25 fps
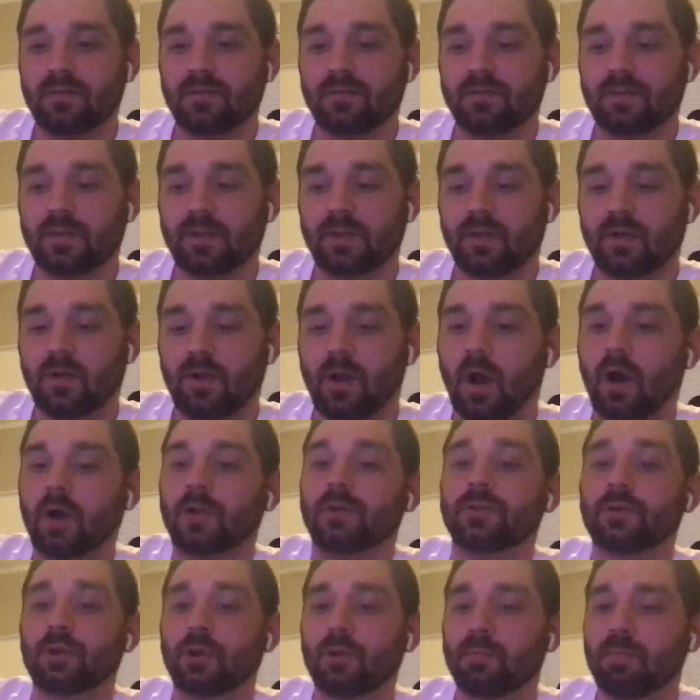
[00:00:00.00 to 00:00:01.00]

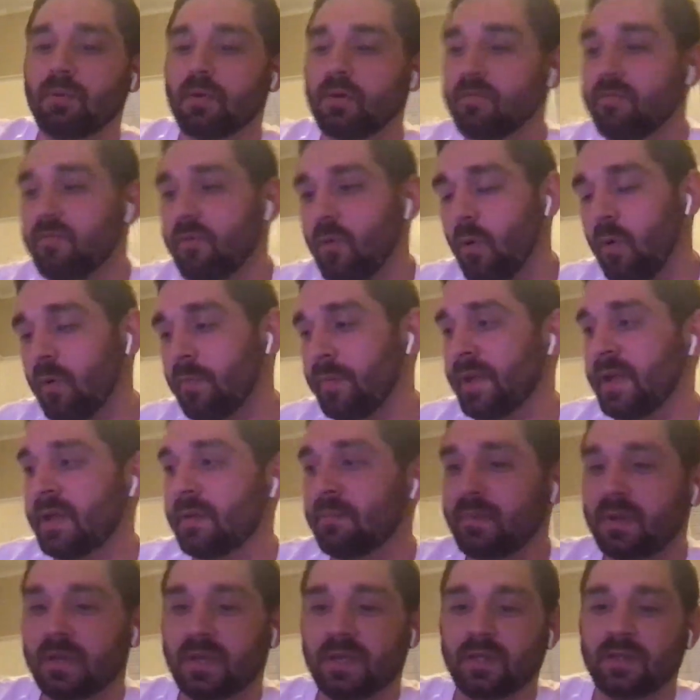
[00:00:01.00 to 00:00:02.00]
underperforming,
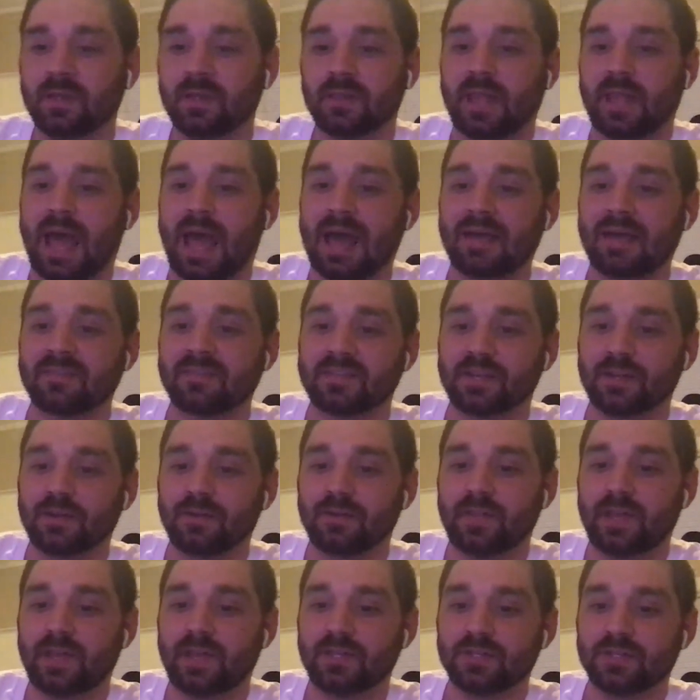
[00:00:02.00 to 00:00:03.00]
but last year
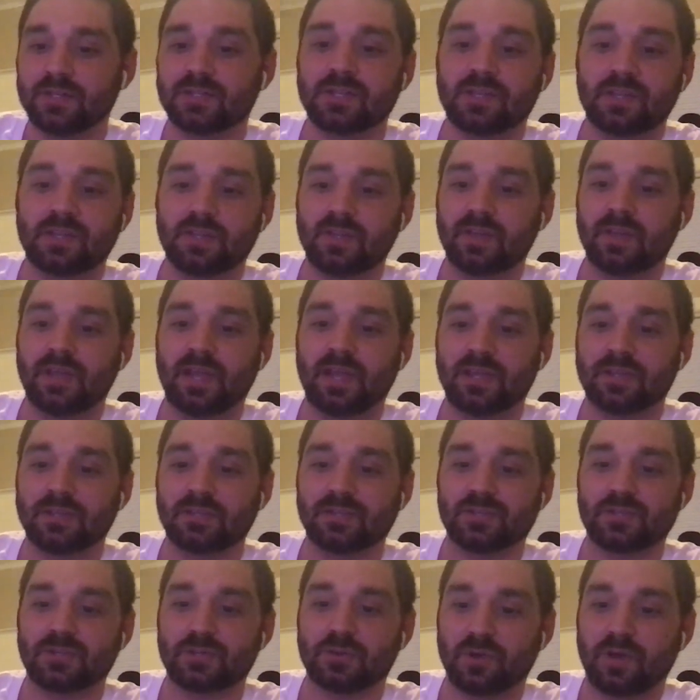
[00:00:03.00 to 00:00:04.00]
they just
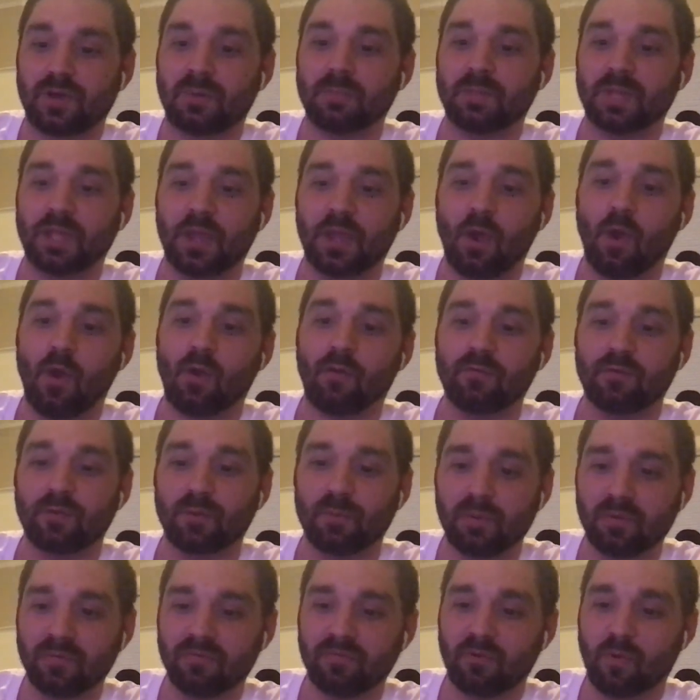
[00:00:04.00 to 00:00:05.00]
extremely
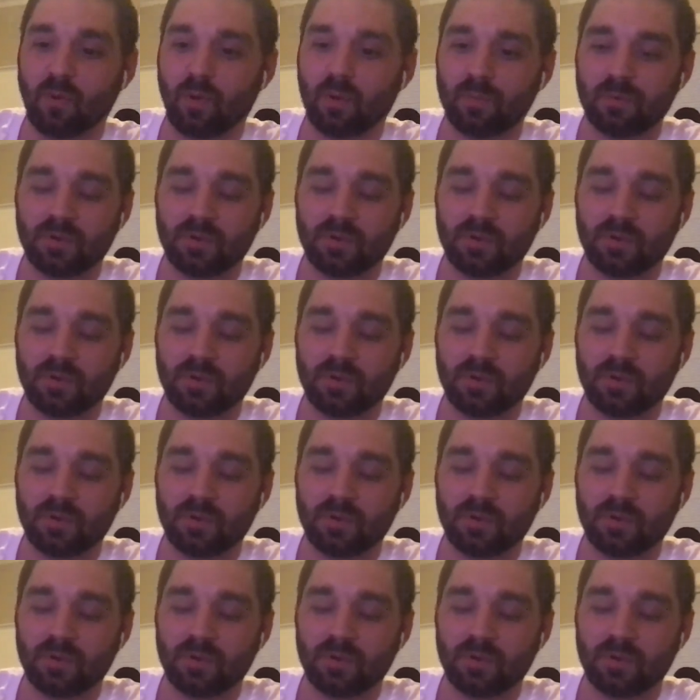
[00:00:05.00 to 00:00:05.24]
overperformed?